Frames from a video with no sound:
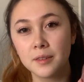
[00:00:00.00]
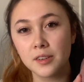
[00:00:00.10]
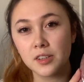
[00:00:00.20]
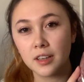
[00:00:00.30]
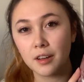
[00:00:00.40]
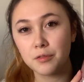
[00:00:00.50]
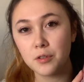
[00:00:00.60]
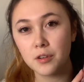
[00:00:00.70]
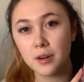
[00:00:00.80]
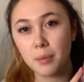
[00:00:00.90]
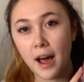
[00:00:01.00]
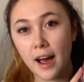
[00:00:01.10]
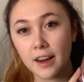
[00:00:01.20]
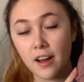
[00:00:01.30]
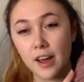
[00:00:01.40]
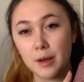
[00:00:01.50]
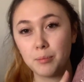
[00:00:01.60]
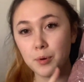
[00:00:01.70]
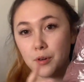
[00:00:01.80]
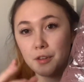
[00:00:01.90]
So you get 4 in a pack. I
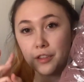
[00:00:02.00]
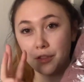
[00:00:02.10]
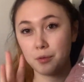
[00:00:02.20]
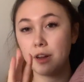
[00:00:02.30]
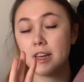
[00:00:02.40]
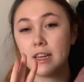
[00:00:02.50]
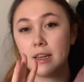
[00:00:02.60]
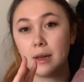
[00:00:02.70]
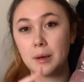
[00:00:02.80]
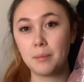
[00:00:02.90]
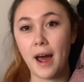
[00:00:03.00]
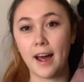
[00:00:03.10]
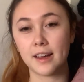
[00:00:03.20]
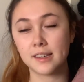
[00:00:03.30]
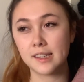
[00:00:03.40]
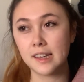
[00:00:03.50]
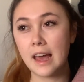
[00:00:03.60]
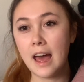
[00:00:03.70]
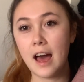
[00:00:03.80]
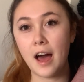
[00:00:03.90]
bought 3 packs,
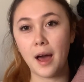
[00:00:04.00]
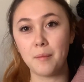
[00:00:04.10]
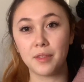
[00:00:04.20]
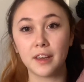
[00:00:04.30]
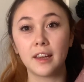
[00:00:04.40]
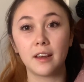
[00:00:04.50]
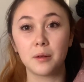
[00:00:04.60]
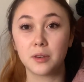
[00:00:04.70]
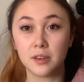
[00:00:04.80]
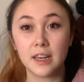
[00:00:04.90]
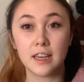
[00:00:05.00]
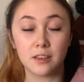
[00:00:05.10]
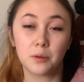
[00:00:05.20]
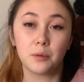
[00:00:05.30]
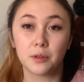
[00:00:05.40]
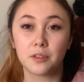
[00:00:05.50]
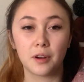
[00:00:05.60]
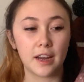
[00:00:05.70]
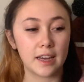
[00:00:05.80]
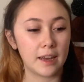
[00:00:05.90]
thinking I would need all
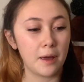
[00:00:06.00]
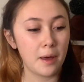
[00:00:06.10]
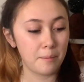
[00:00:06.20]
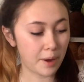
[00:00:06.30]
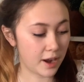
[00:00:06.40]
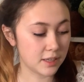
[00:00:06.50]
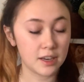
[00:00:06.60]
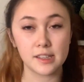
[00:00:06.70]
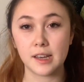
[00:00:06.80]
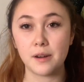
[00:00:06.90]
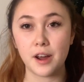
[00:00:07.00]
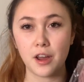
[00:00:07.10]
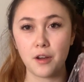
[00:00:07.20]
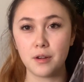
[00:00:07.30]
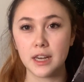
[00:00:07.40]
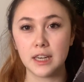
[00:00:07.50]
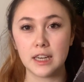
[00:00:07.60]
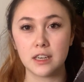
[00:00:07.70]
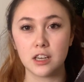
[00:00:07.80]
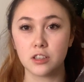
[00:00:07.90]
3, but it turns out I only
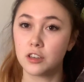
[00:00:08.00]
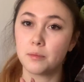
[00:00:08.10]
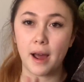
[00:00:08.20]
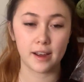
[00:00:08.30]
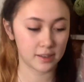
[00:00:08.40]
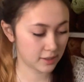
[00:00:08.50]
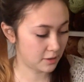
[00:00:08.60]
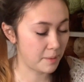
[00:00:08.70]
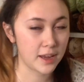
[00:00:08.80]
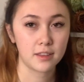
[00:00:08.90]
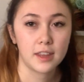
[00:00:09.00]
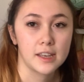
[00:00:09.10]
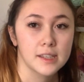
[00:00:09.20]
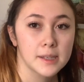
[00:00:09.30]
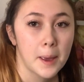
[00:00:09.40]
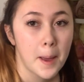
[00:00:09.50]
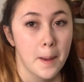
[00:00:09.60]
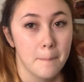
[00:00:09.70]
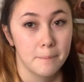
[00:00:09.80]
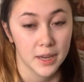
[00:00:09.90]
needed 2 packs to make this
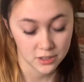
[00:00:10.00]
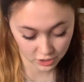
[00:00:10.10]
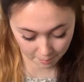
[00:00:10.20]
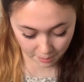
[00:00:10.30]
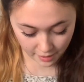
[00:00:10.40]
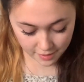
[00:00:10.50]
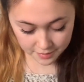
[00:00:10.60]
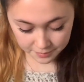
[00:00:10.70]
big jumper.